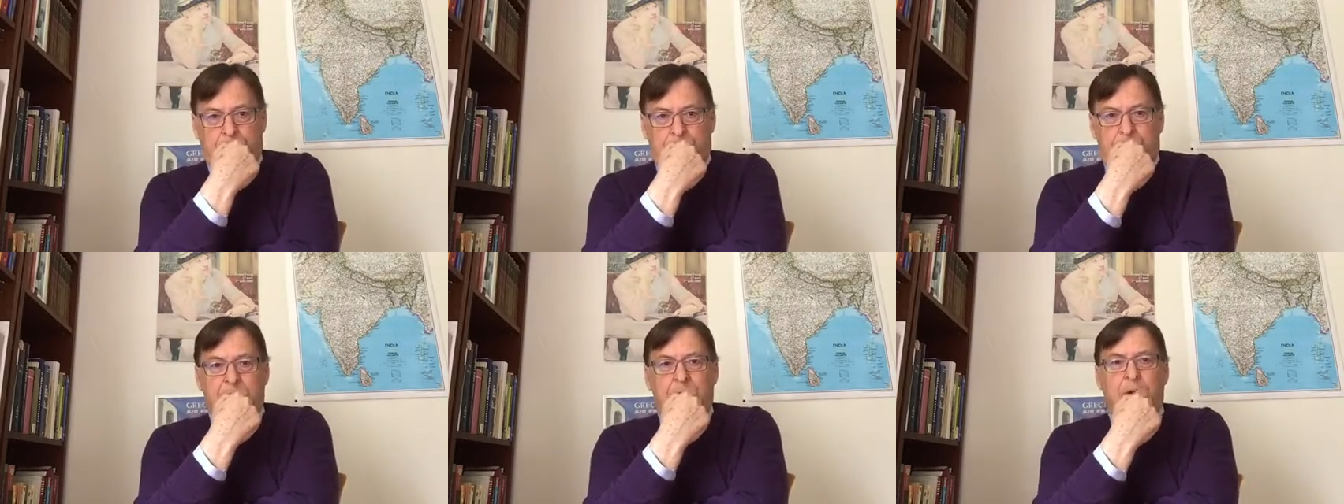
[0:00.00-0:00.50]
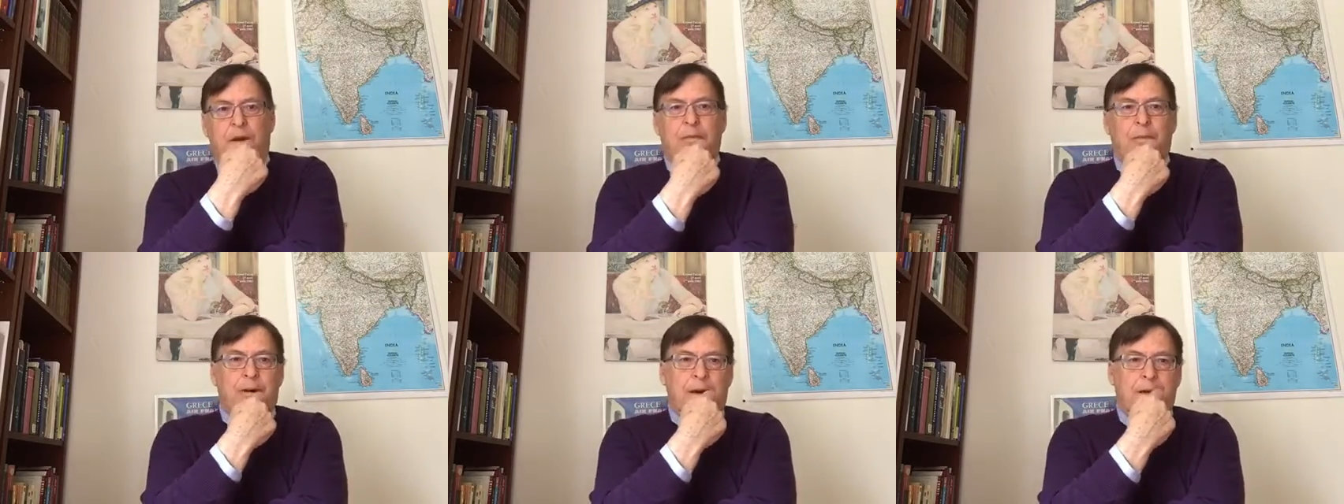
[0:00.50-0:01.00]
staring
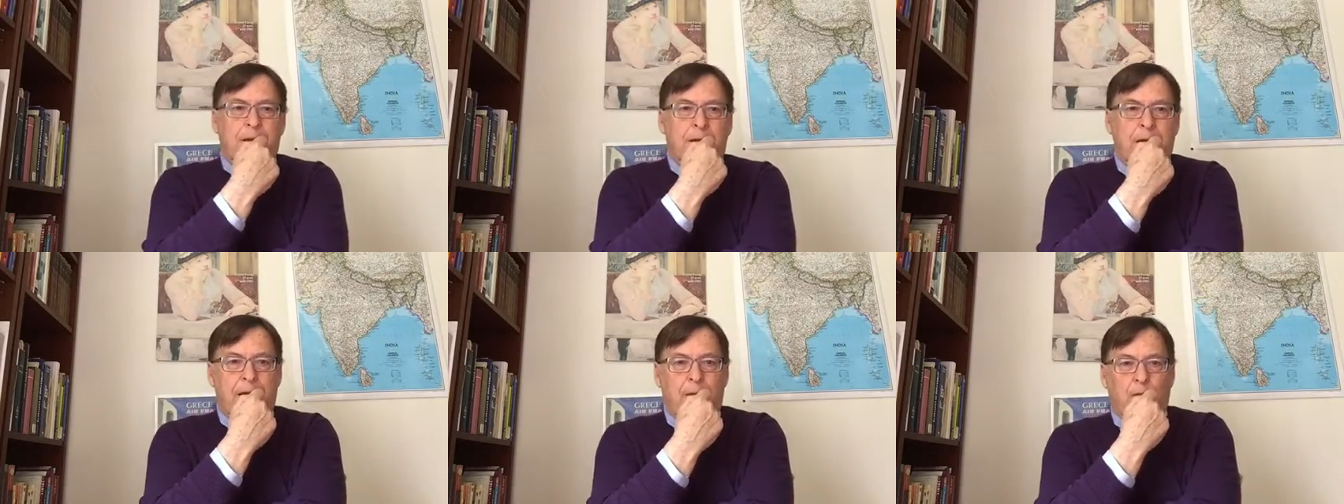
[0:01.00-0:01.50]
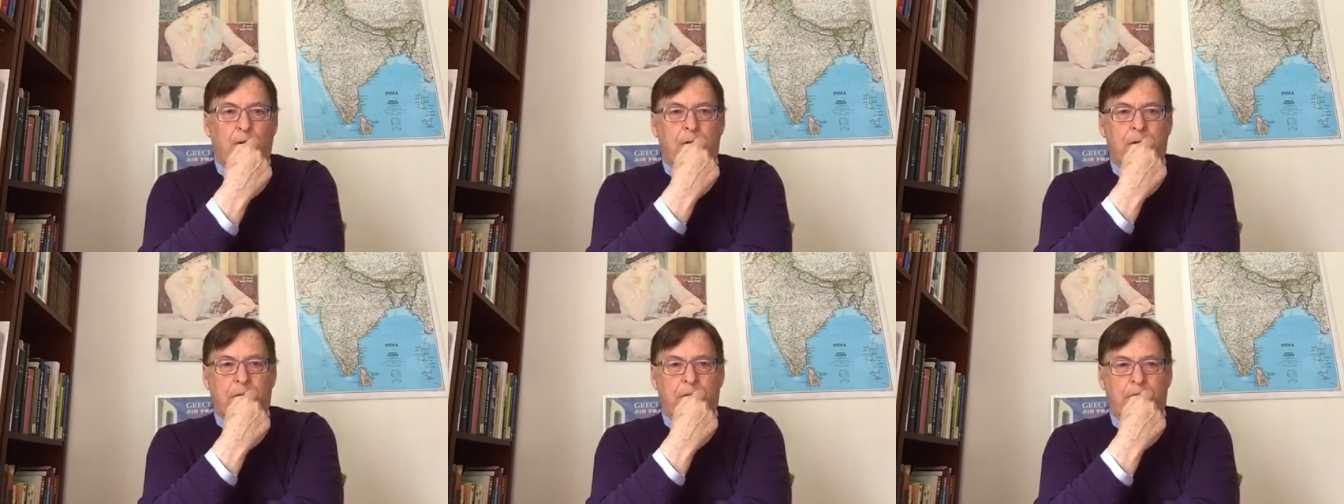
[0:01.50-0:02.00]
at my camera
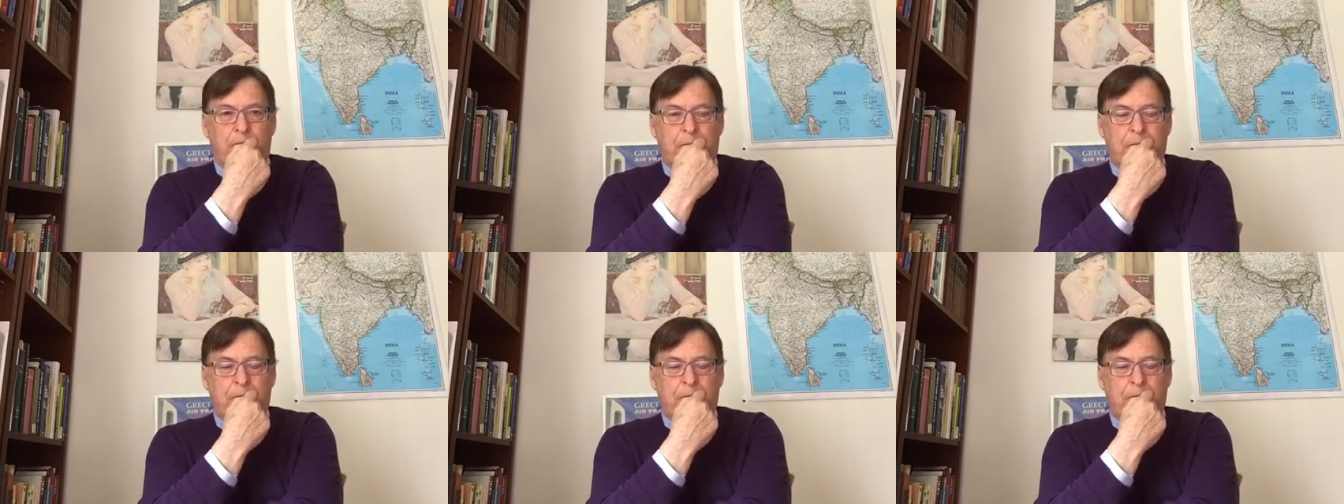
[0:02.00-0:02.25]
here